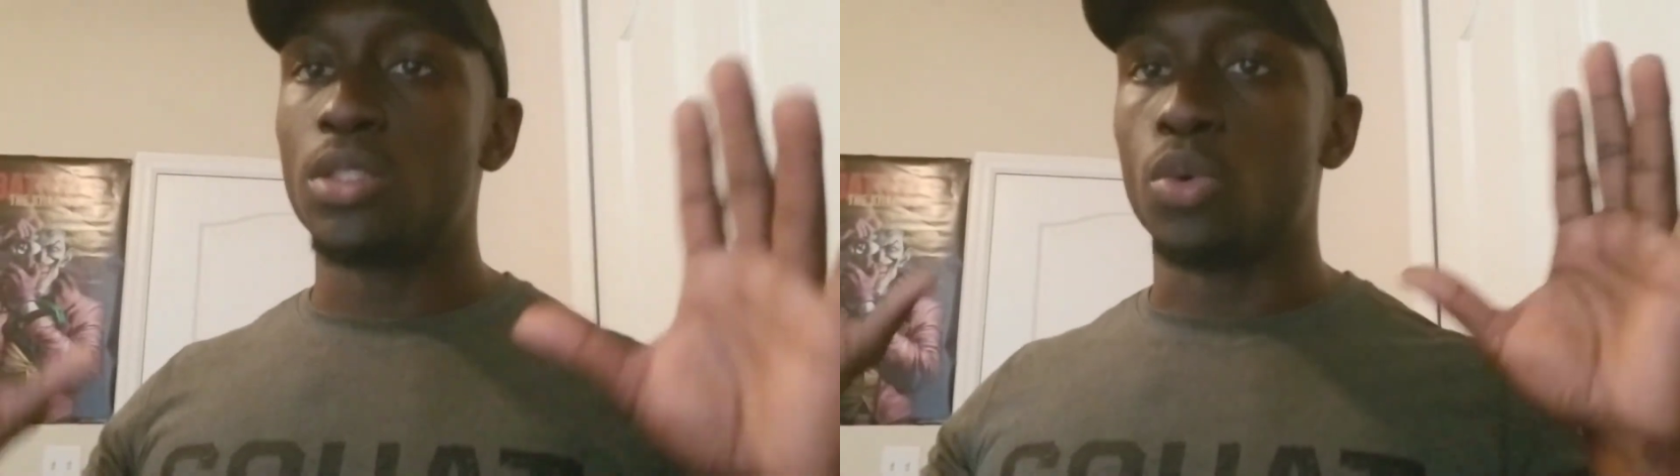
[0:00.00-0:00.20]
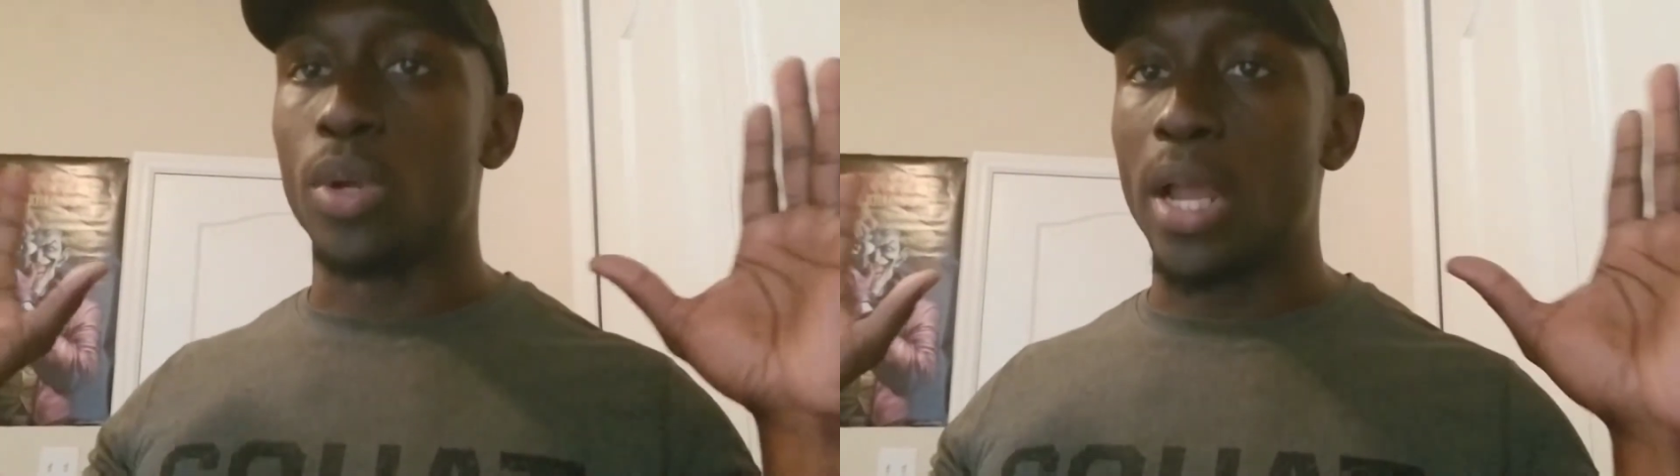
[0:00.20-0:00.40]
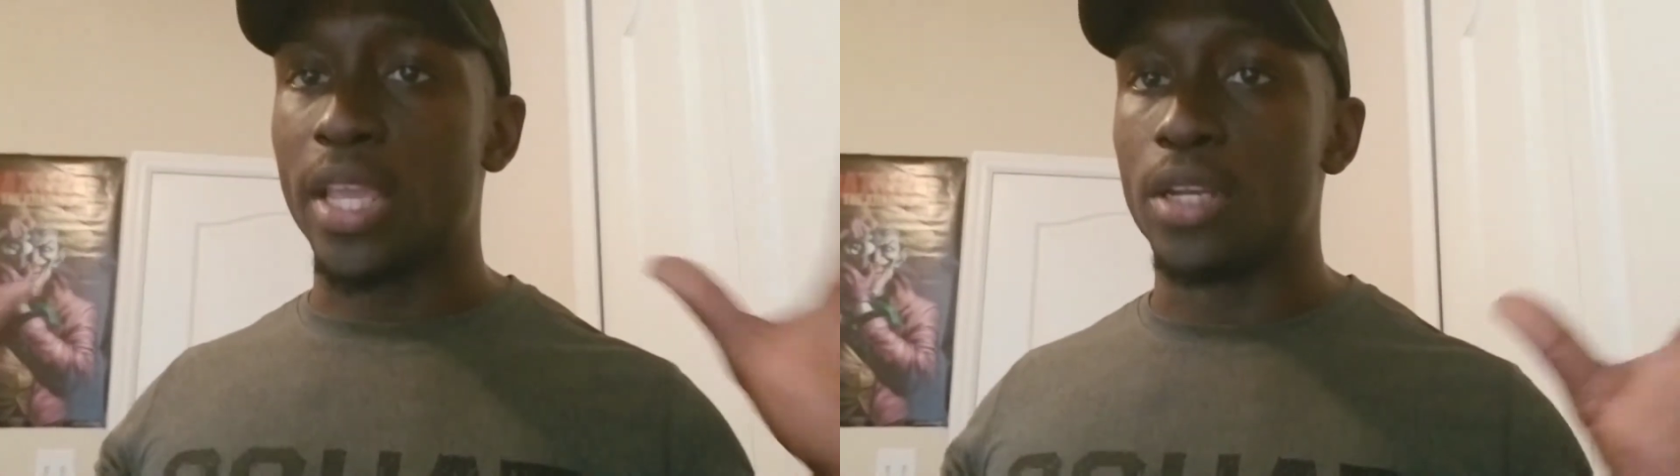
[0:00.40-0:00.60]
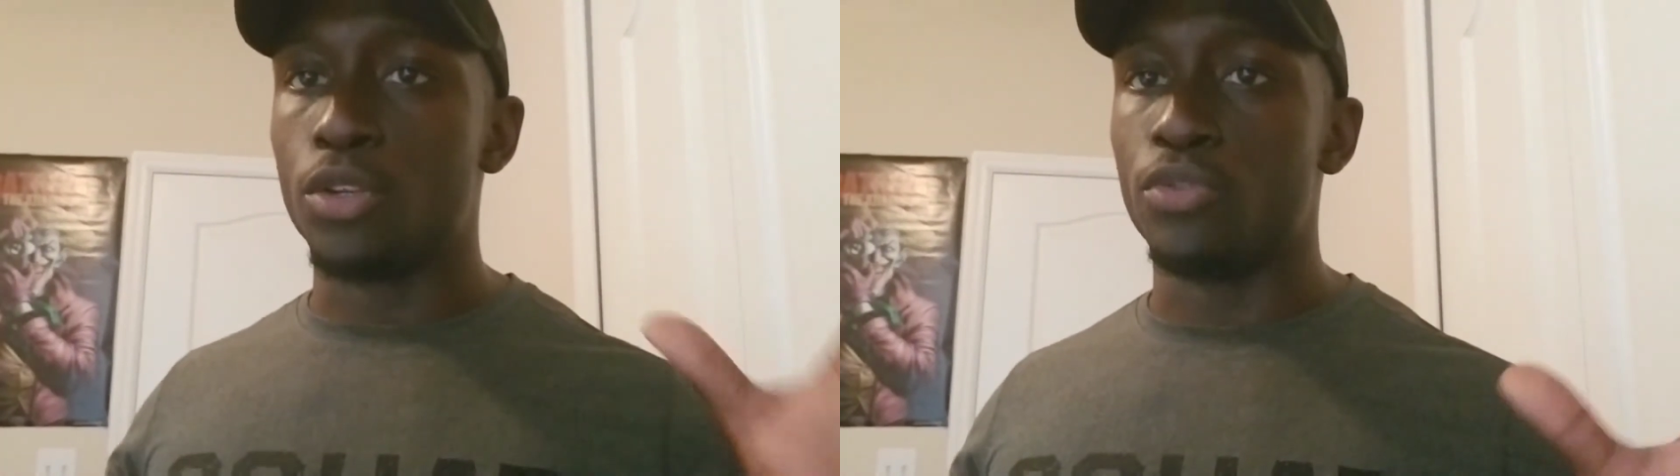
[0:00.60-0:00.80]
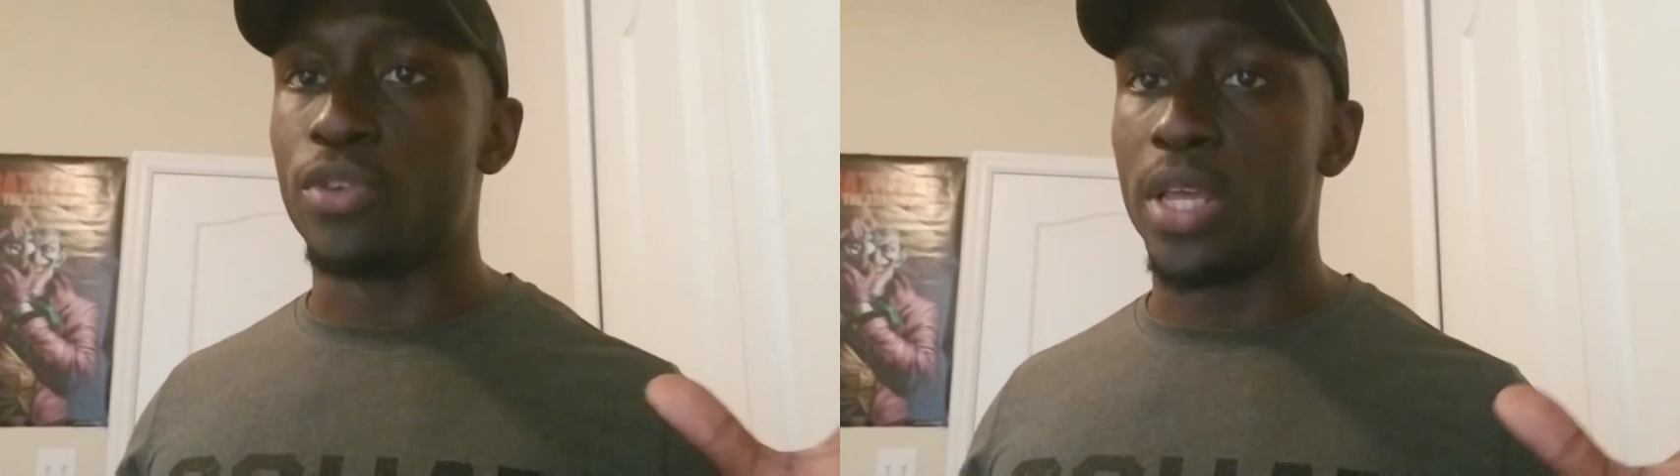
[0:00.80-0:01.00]
to what I can
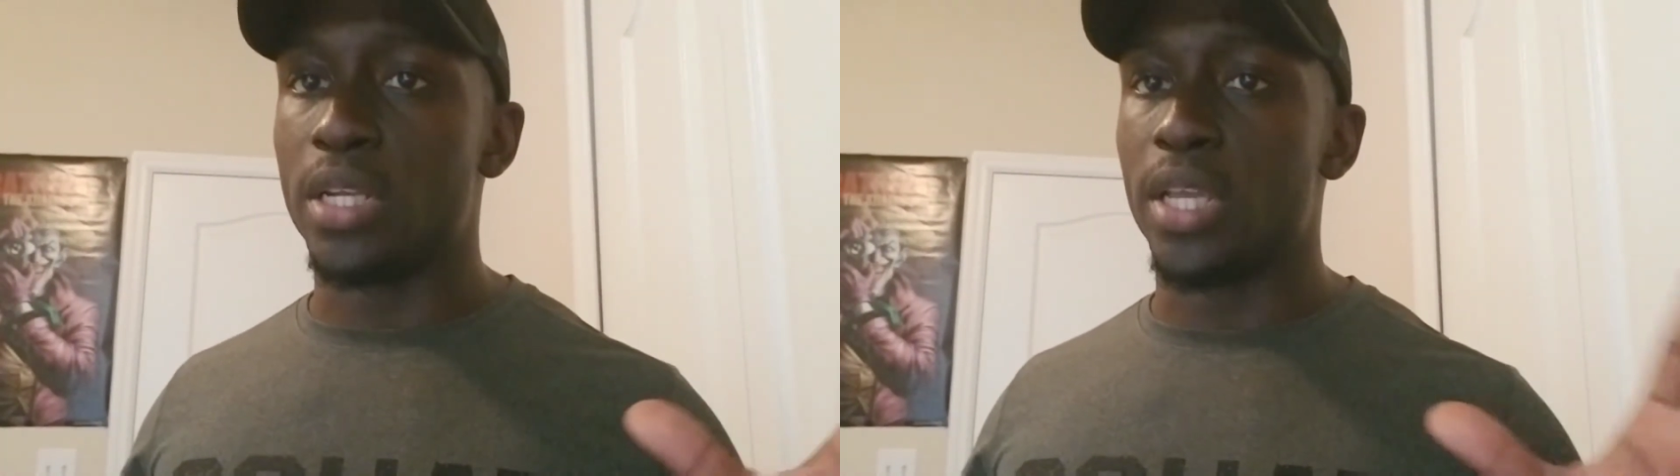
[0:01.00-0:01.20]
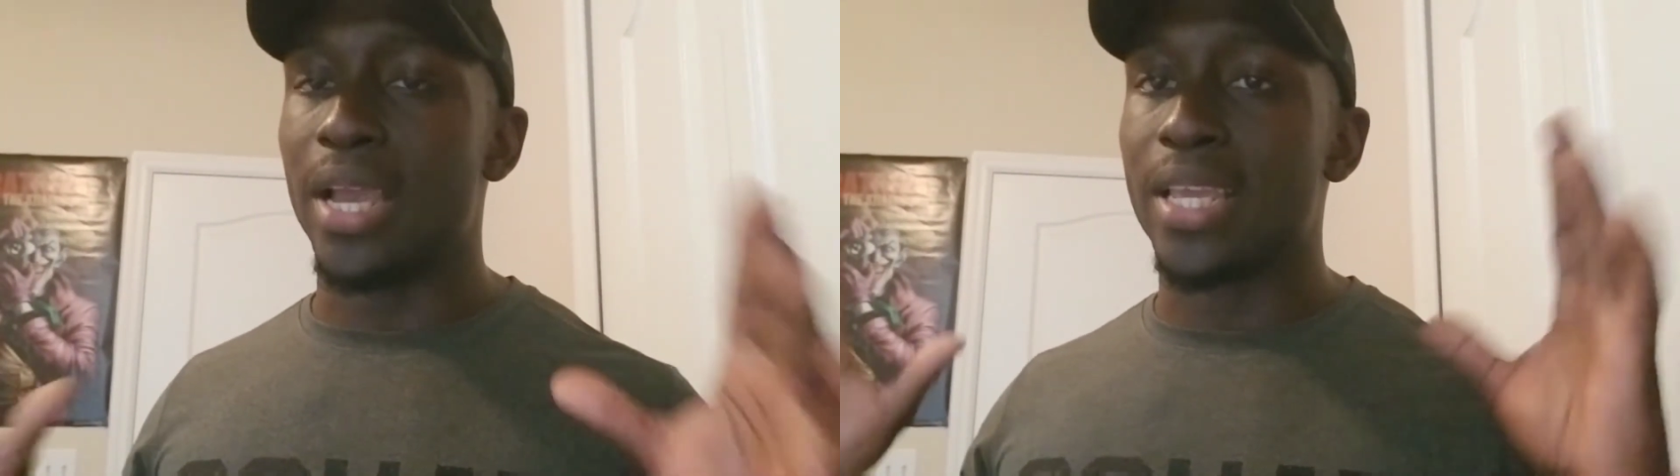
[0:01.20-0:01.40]
do for that day.